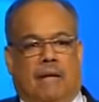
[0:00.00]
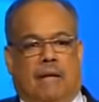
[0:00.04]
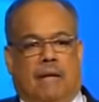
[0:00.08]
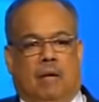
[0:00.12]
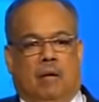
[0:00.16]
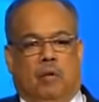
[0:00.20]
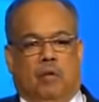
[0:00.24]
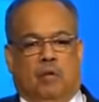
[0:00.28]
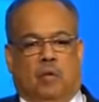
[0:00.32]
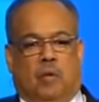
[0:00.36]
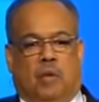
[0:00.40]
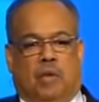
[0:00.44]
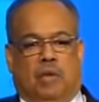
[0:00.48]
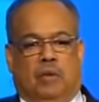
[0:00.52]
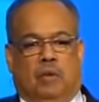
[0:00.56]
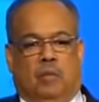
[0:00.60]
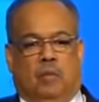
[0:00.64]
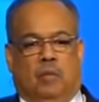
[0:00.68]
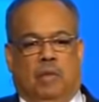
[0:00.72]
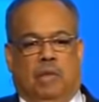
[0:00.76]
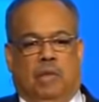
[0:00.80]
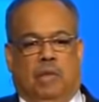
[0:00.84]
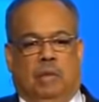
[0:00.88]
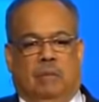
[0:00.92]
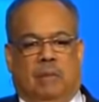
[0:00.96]
I was
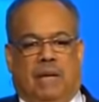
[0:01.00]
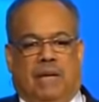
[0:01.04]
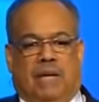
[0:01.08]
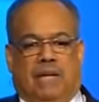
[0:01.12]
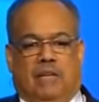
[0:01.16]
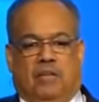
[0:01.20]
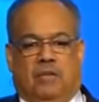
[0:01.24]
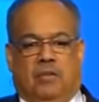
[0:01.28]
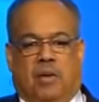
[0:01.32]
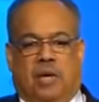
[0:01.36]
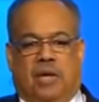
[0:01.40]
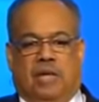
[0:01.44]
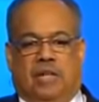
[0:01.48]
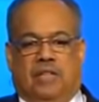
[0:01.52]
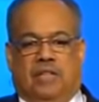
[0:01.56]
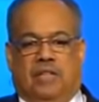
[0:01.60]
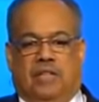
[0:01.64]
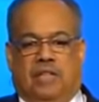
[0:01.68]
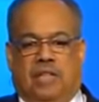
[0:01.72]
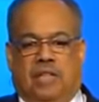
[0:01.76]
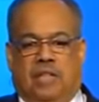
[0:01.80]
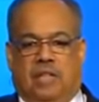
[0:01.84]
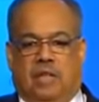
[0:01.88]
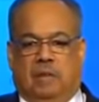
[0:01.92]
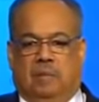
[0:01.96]
wondering, would anybody try to
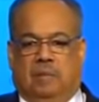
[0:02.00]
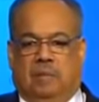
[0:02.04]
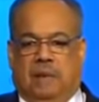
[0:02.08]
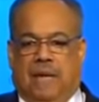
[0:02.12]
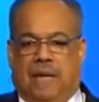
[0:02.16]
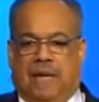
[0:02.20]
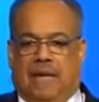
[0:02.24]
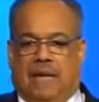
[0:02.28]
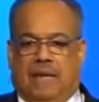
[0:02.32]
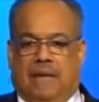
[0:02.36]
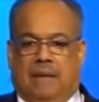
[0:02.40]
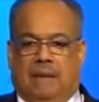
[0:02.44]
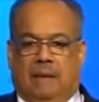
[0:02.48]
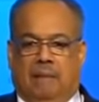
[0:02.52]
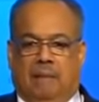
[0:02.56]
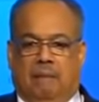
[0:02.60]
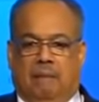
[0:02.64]
steal the bed?